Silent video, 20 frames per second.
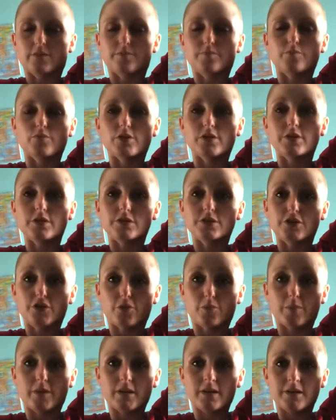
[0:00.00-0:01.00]
breathe into your
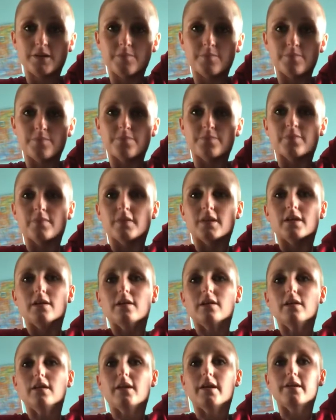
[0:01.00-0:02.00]
belly,
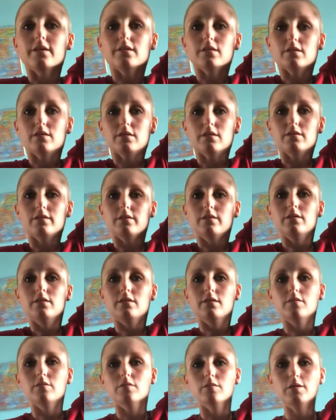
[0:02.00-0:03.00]
lengthen,
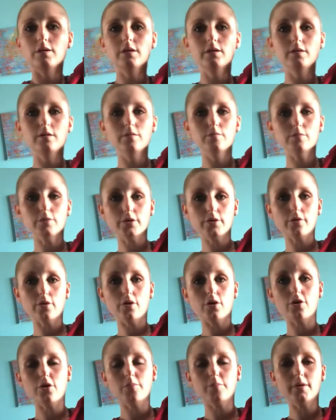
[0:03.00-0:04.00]
bring your
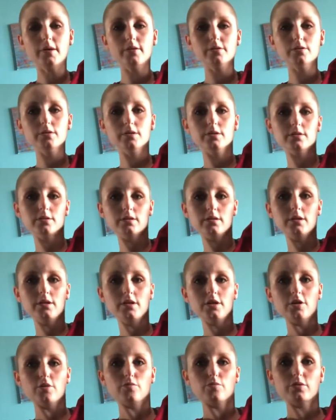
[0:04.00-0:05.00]
arm out,
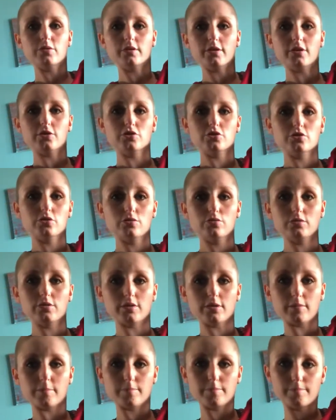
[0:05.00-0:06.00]
bring that
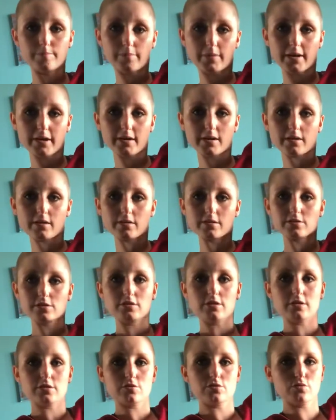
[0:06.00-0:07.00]
shoulder back so that
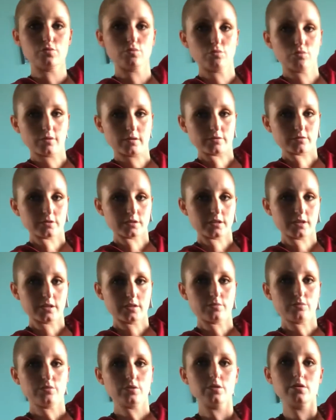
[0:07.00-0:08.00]
it's not rounding
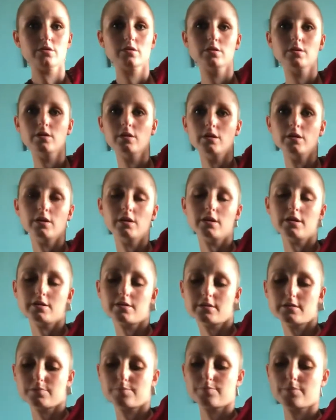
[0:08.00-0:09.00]
inward.
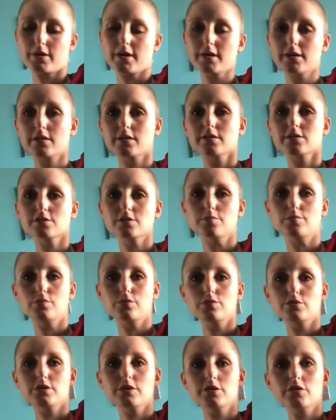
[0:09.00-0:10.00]
It's back
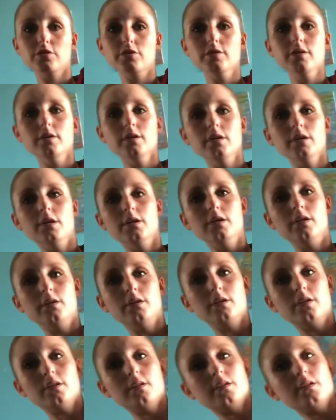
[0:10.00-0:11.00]
supporting you,
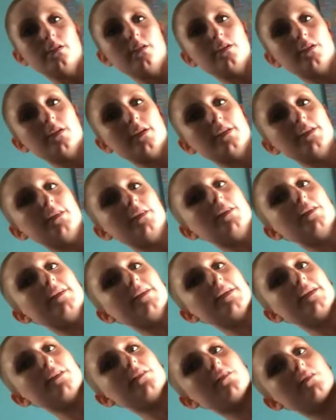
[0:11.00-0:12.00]
and
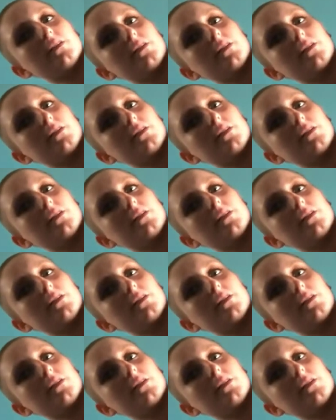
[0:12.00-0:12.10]
lean